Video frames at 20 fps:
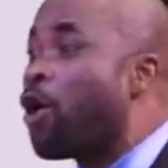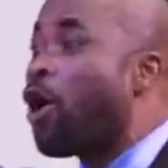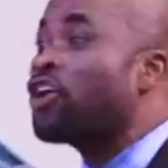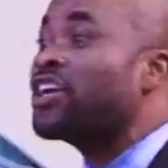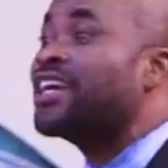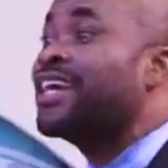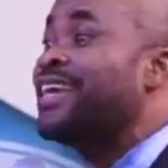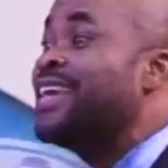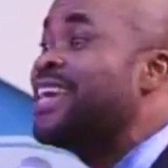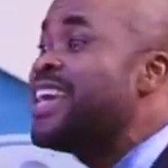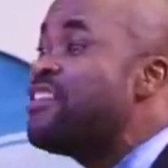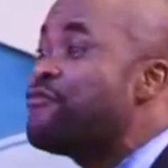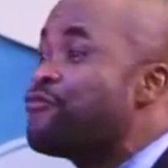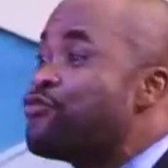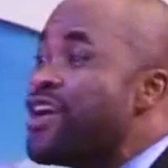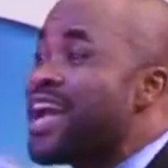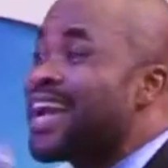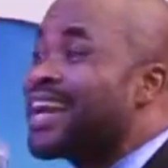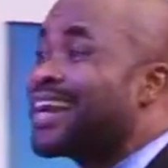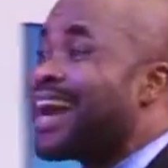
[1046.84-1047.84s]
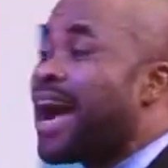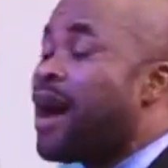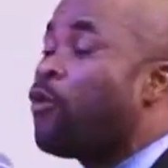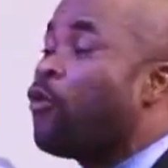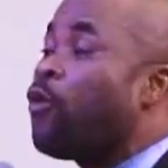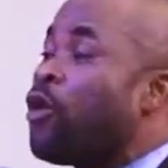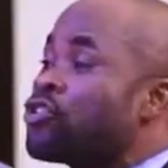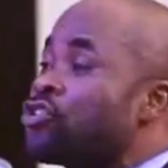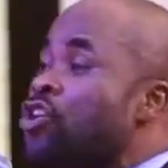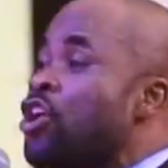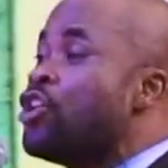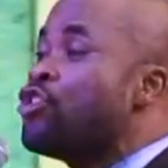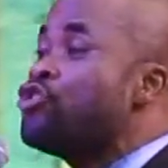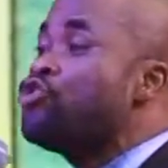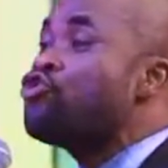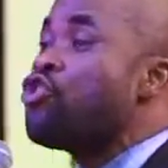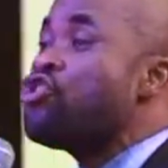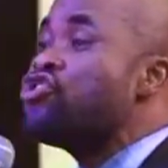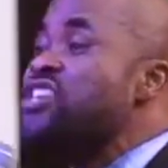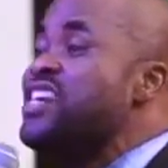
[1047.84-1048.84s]
God give you a car. What?
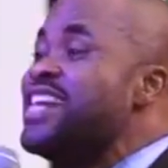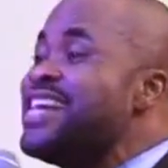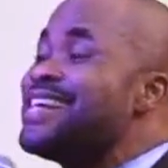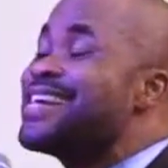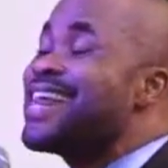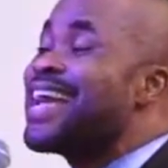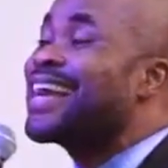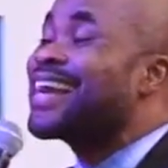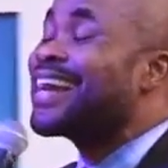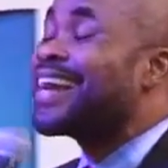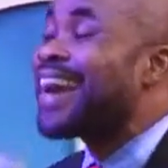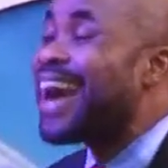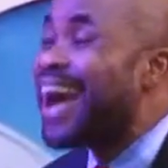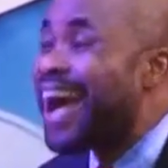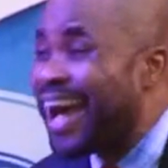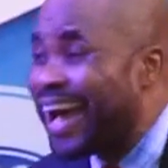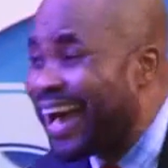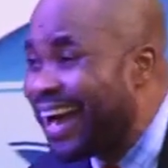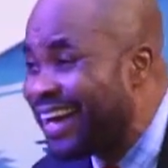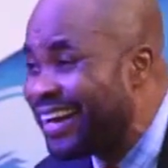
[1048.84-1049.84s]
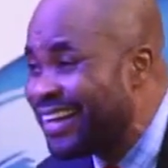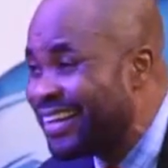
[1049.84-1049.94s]
You don't need a car.